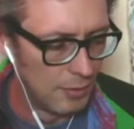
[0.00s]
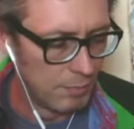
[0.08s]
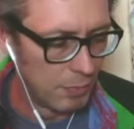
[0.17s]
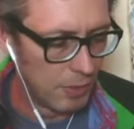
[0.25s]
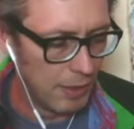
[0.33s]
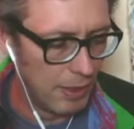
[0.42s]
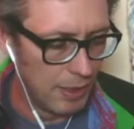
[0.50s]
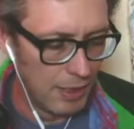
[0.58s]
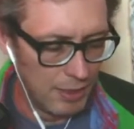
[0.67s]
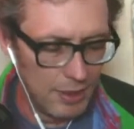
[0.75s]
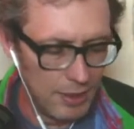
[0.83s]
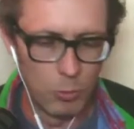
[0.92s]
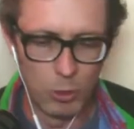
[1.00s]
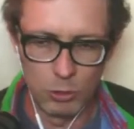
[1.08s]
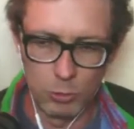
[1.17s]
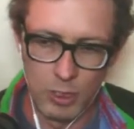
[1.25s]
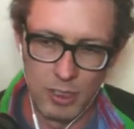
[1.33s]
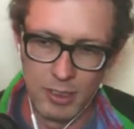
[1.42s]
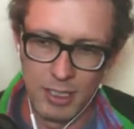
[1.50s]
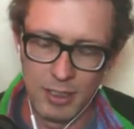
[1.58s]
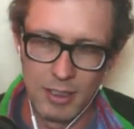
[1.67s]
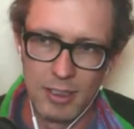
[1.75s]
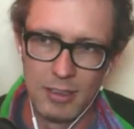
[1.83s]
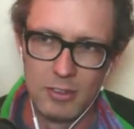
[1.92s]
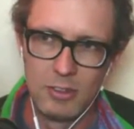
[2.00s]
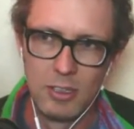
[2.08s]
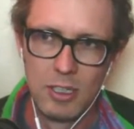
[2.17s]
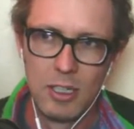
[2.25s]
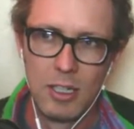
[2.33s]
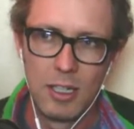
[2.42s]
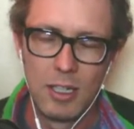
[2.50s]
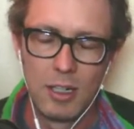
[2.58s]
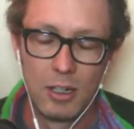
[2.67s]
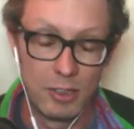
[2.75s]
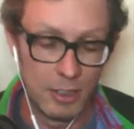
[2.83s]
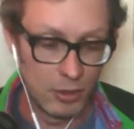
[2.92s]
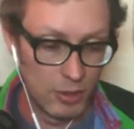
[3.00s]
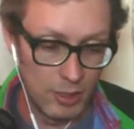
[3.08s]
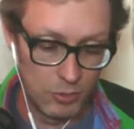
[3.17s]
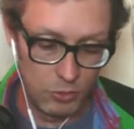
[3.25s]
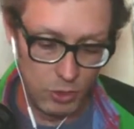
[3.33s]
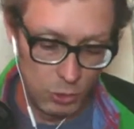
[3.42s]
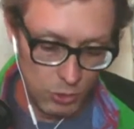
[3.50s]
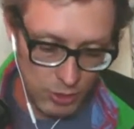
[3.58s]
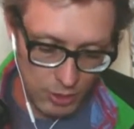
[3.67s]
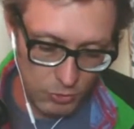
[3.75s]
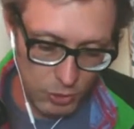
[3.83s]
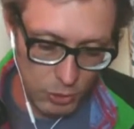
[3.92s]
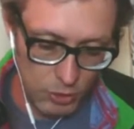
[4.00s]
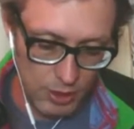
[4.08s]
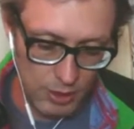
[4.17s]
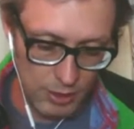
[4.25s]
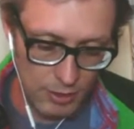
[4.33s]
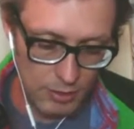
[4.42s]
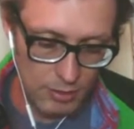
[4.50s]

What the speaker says: and I think it works well in that case. On the other hand, if you can